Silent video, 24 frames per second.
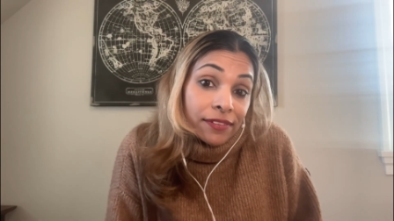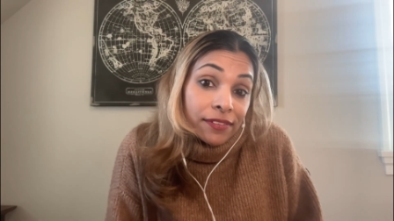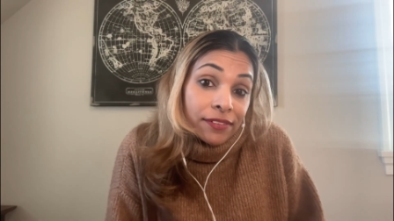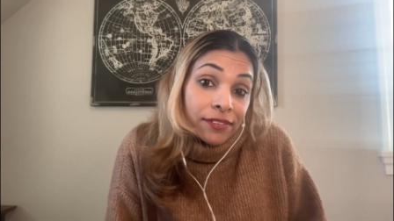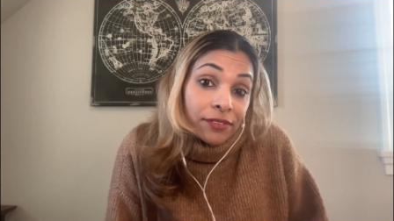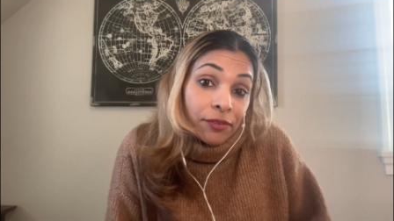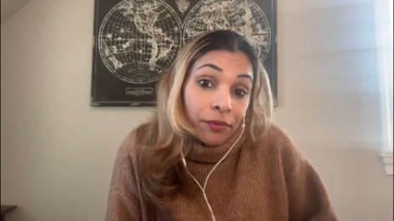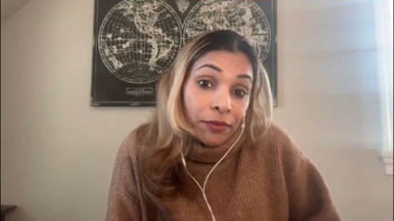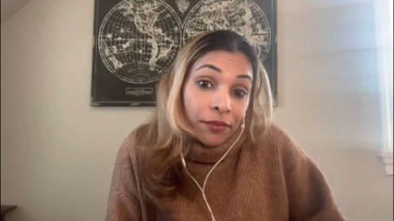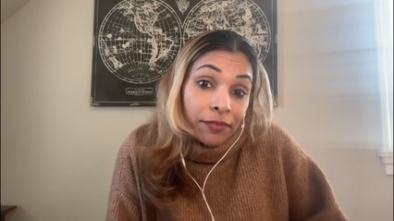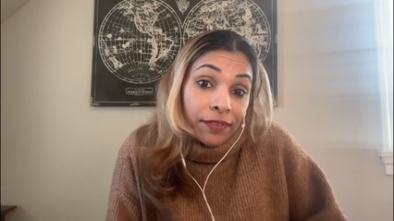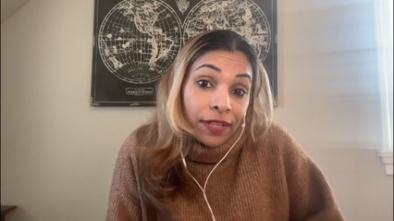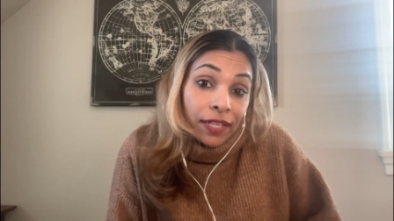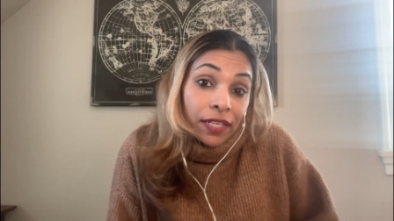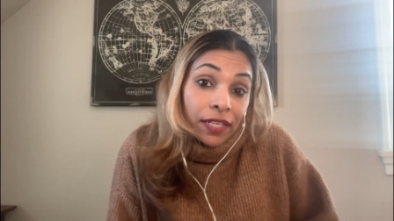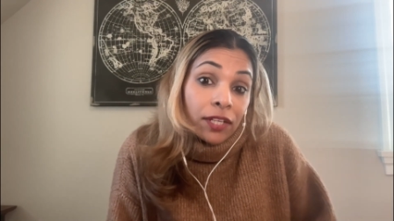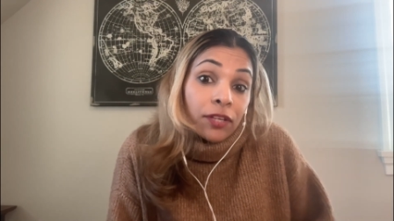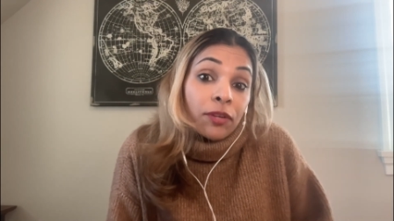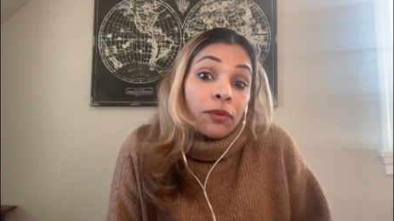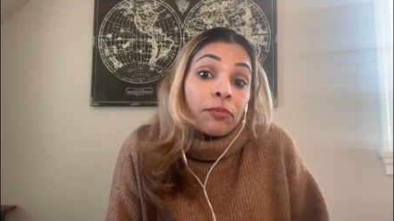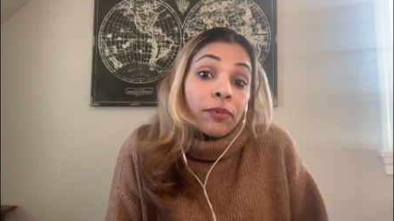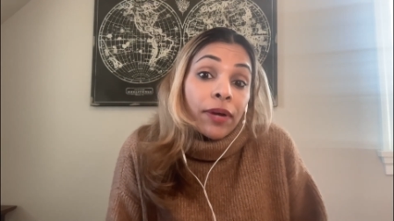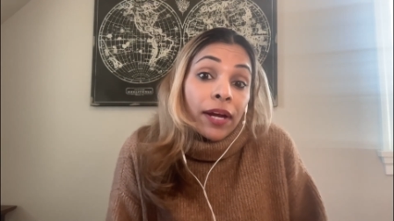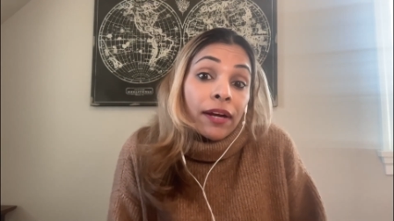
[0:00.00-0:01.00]
sort of like an
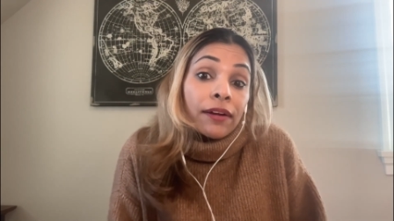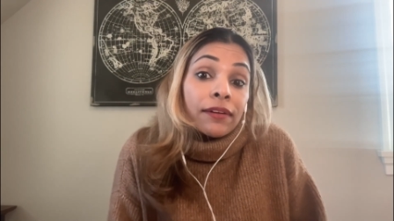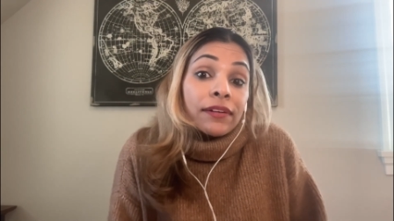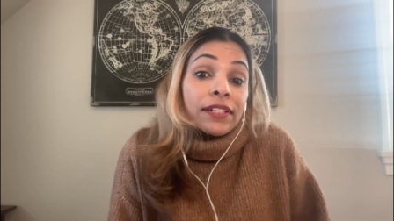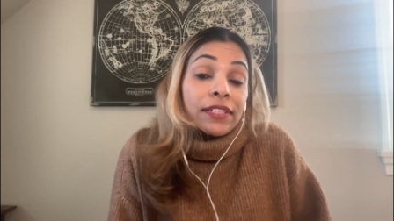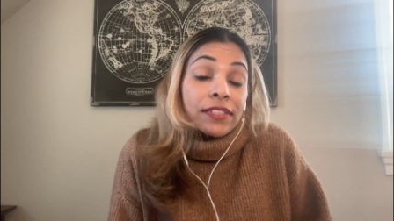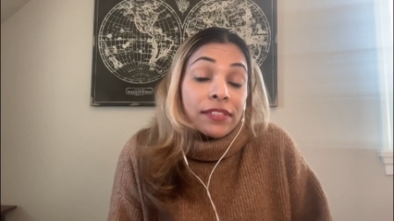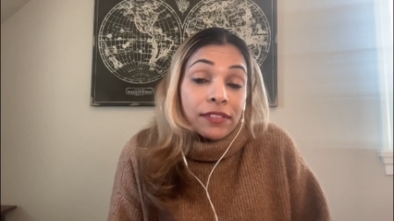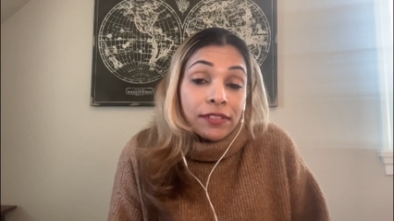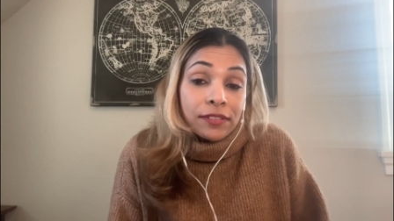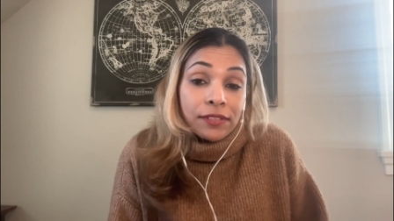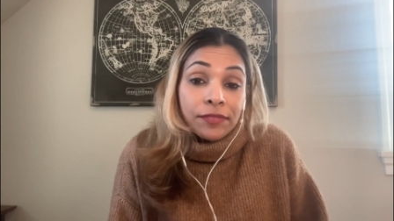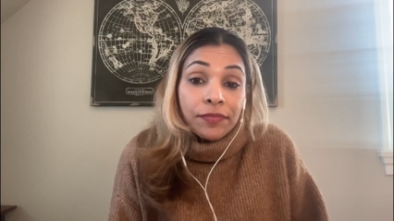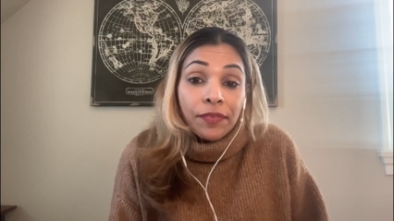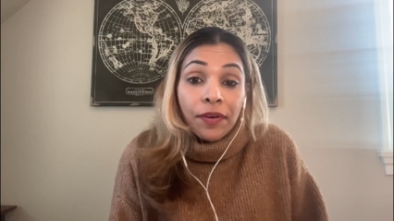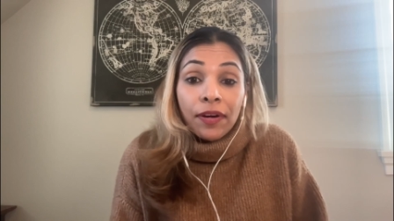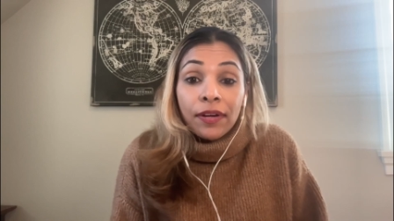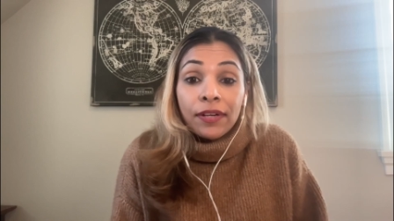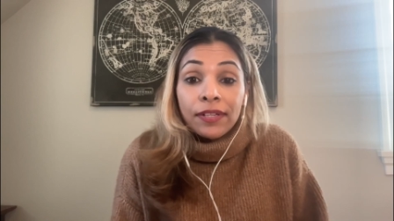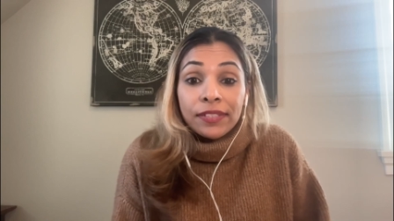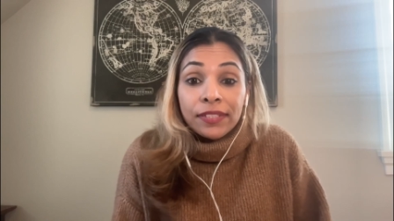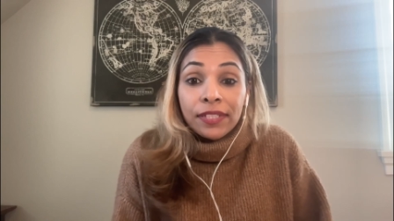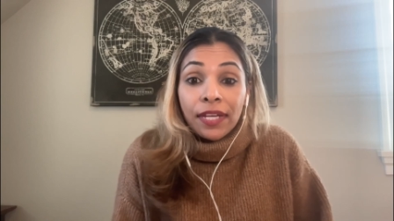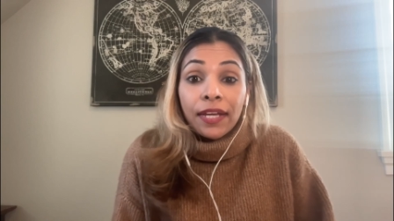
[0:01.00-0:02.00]
awareness as
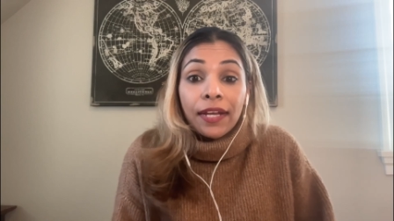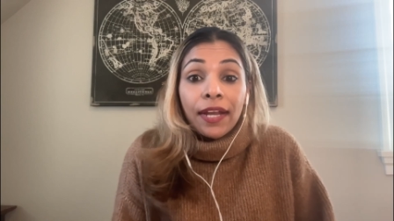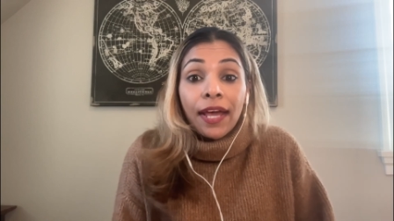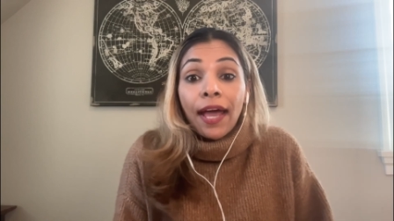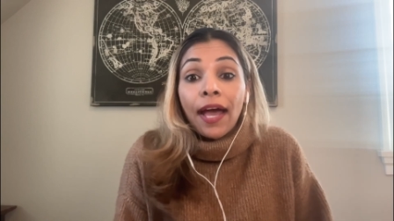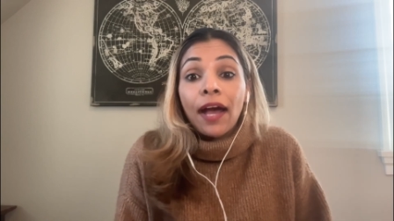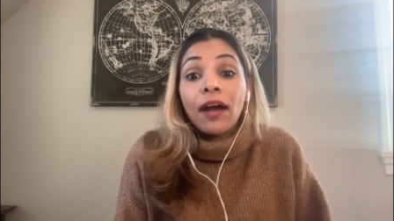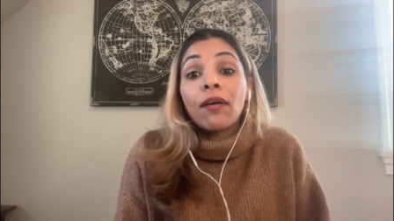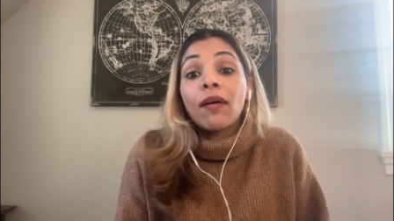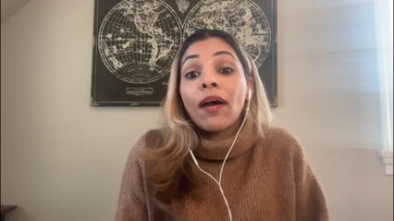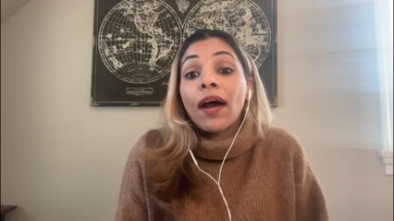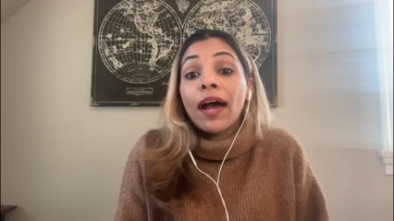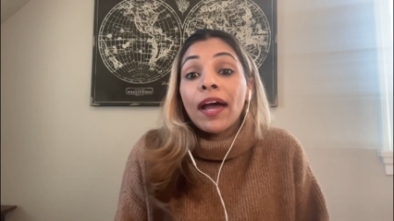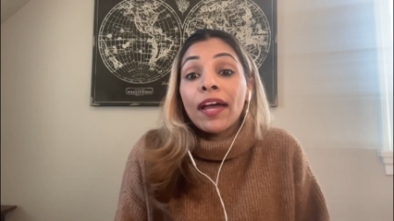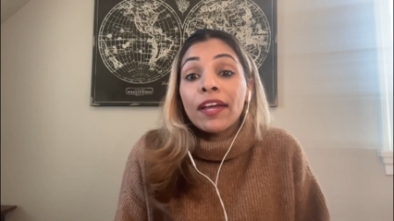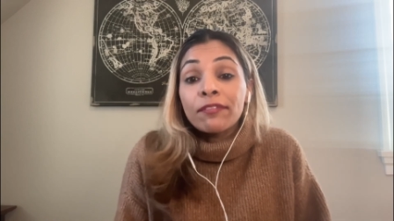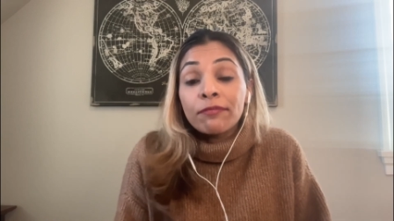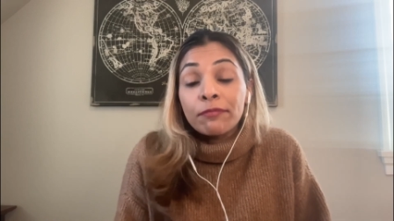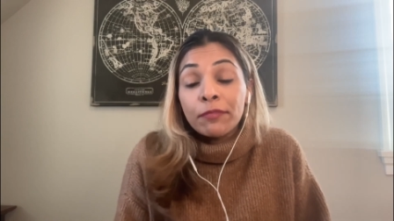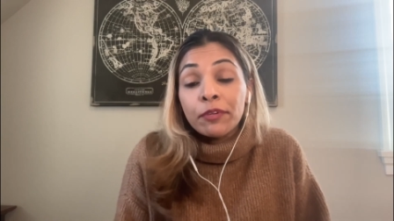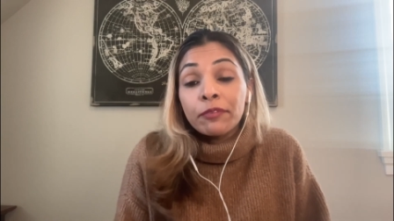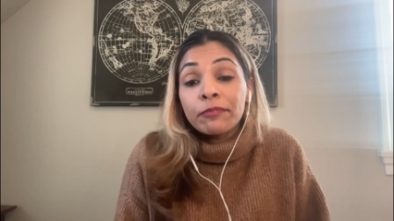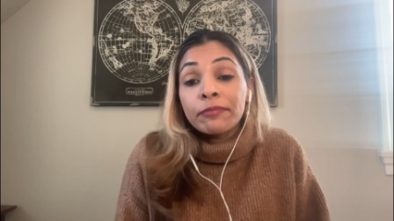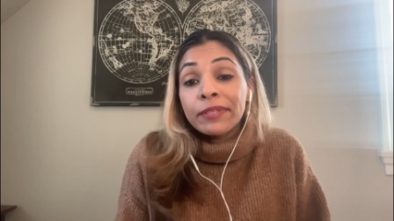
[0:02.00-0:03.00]
far as kind of how eye
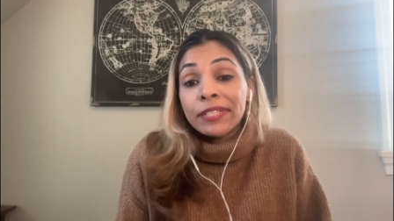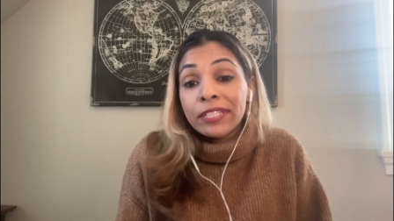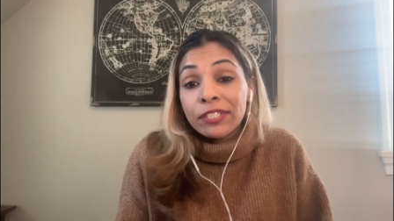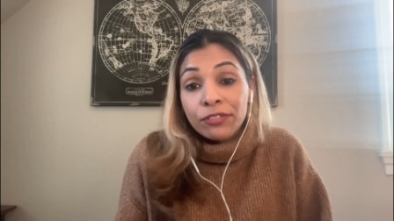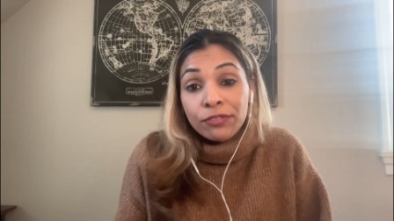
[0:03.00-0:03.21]
movement